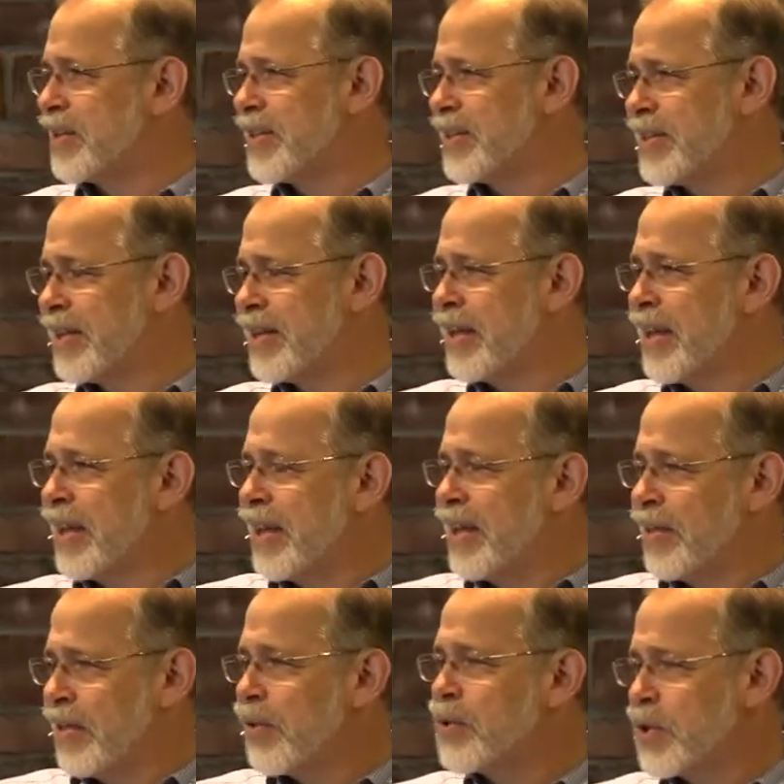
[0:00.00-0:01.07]
She said,
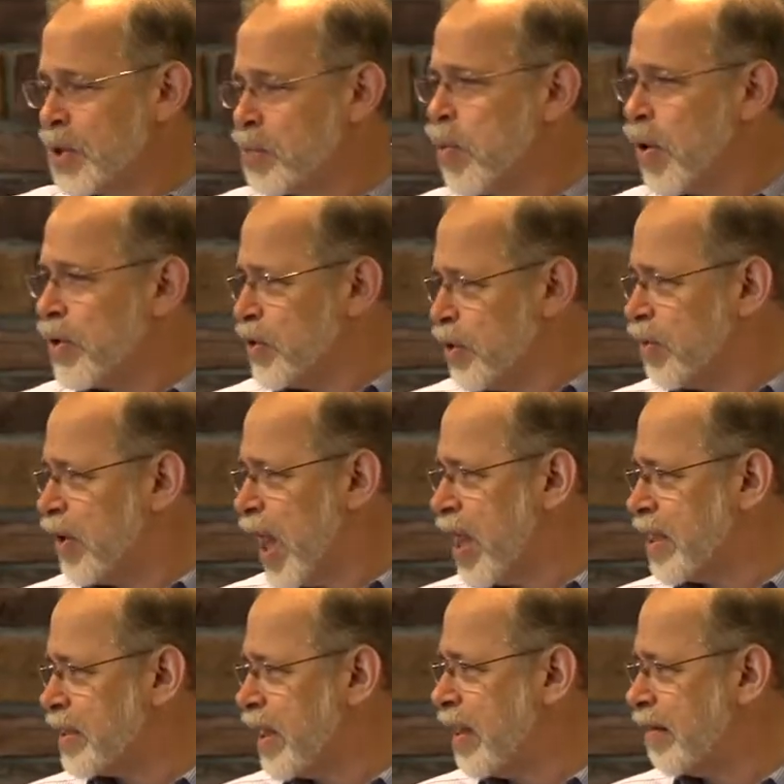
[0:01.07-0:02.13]
Those are sports. You
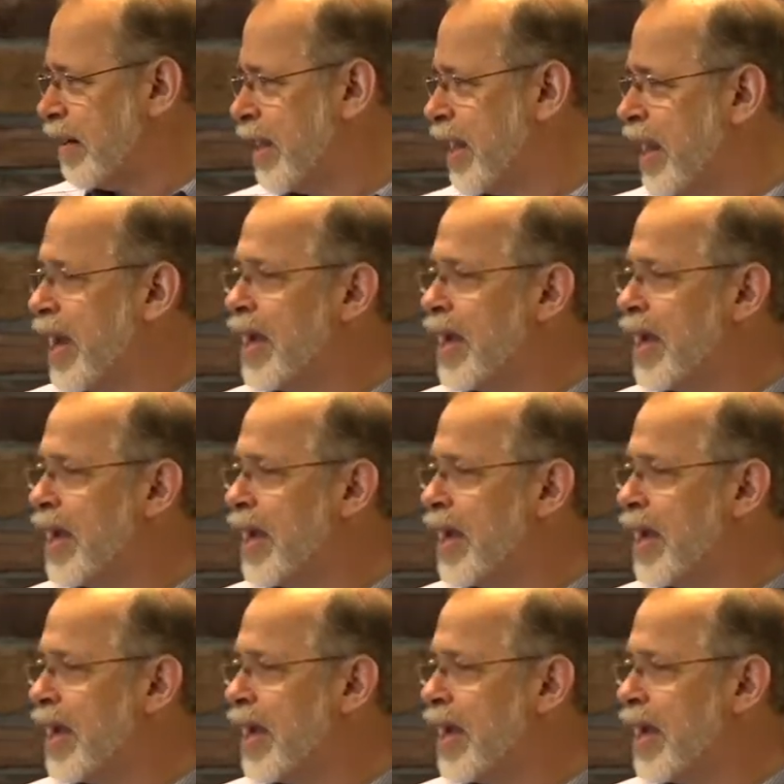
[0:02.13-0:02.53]
realize that, right?